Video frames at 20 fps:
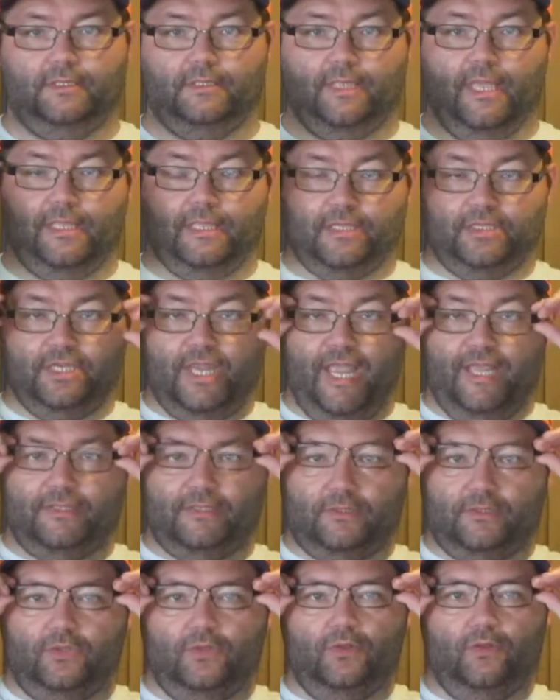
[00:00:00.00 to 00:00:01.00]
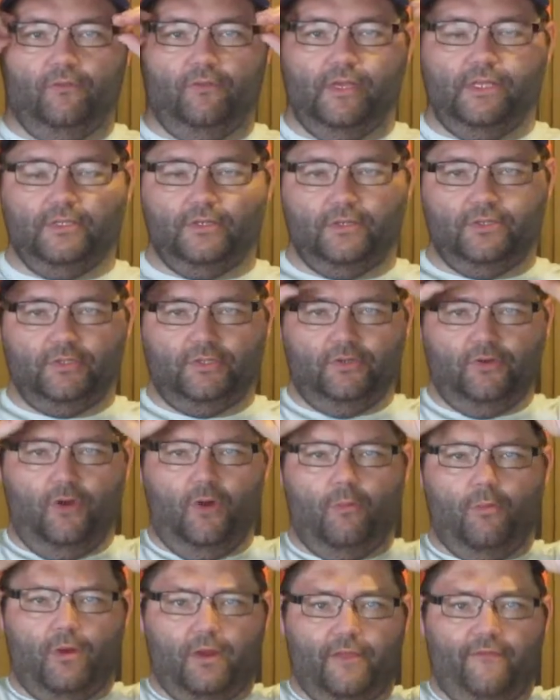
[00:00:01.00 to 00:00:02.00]
take the chance. Do the research, do the
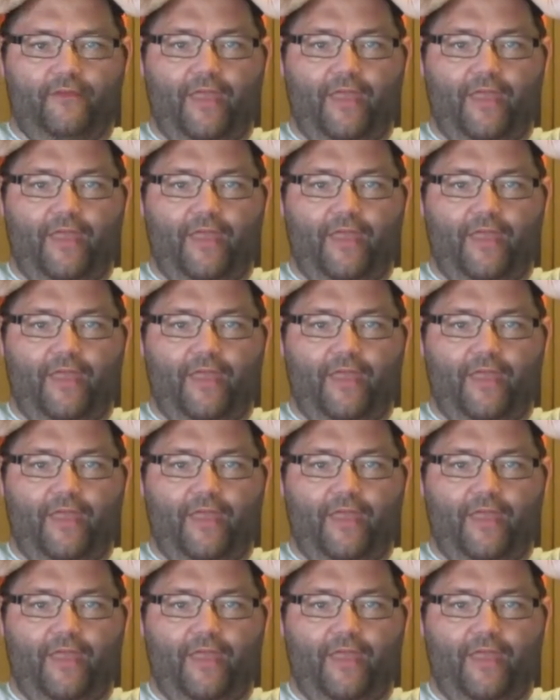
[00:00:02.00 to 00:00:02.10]
homework.